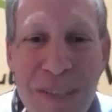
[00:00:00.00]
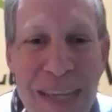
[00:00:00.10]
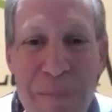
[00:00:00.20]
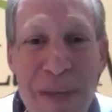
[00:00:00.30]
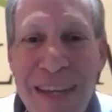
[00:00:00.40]
You
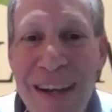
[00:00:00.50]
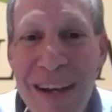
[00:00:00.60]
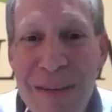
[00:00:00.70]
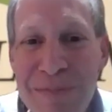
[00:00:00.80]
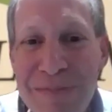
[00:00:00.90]
can't make it
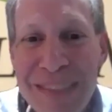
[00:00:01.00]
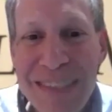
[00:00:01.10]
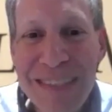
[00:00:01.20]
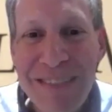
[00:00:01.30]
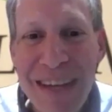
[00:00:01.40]
up,
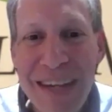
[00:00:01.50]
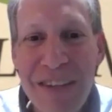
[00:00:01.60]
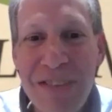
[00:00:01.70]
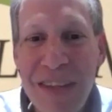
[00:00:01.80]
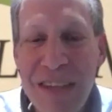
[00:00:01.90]
right?
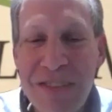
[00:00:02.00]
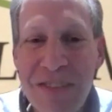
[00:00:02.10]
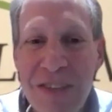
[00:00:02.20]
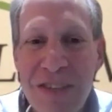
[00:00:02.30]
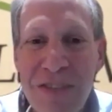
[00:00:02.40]
It's
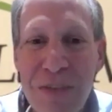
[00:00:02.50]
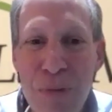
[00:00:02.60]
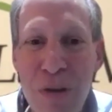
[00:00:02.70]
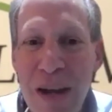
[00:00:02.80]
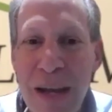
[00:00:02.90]
such a
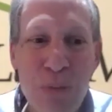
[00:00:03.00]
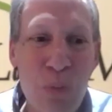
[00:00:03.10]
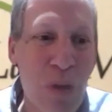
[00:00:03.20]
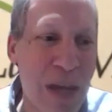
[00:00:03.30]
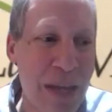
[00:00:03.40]
surprise
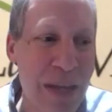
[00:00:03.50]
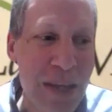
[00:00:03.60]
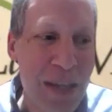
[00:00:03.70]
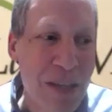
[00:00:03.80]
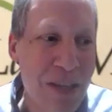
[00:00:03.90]
when,